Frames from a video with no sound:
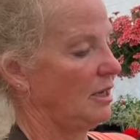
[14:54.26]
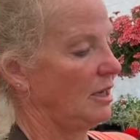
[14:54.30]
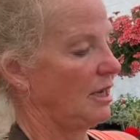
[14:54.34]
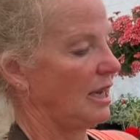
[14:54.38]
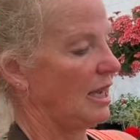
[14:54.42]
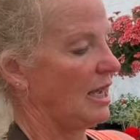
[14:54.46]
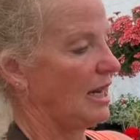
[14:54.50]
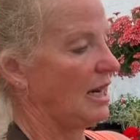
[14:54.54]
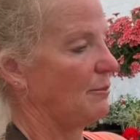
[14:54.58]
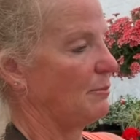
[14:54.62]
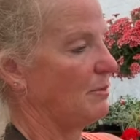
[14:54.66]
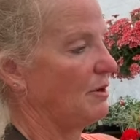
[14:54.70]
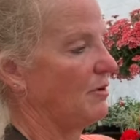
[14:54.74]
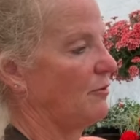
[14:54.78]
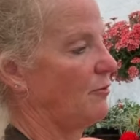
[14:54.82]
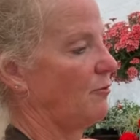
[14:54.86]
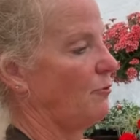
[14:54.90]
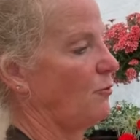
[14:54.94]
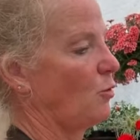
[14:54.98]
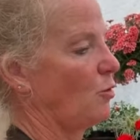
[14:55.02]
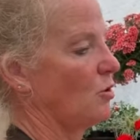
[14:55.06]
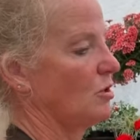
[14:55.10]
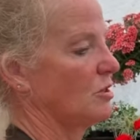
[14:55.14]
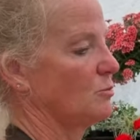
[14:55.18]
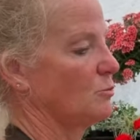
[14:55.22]
and I'm going to
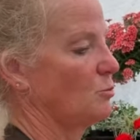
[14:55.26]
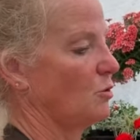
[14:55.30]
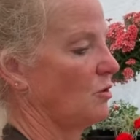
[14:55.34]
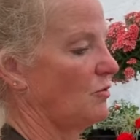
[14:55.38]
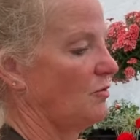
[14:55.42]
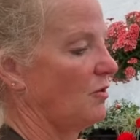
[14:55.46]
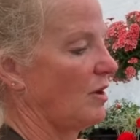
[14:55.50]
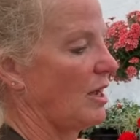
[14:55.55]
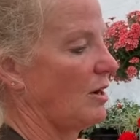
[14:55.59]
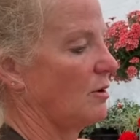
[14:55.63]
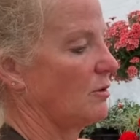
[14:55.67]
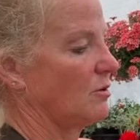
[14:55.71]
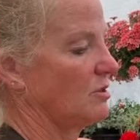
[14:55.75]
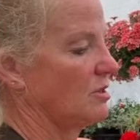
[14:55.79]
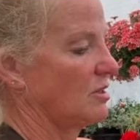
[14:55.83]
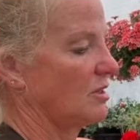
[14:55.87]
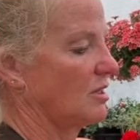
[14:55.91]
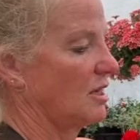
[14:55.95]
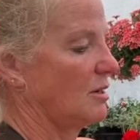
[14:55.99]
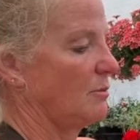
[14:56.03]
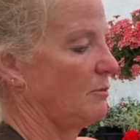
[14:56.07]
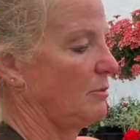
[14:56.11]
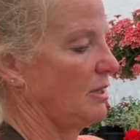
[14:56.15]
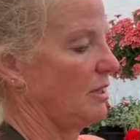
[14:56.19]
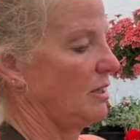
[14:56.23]
force more flowers to
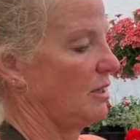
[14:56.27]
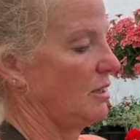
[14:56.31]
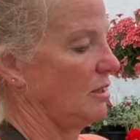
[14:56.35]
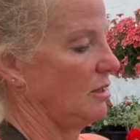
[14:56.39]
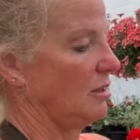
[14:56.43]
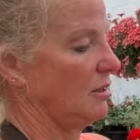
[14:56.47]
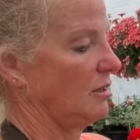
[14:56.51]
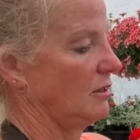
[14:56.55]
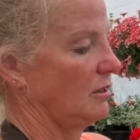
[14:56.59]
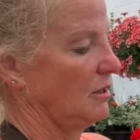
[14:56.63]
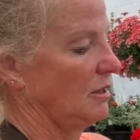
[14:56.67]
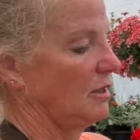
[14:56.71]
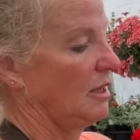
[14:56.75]
come in.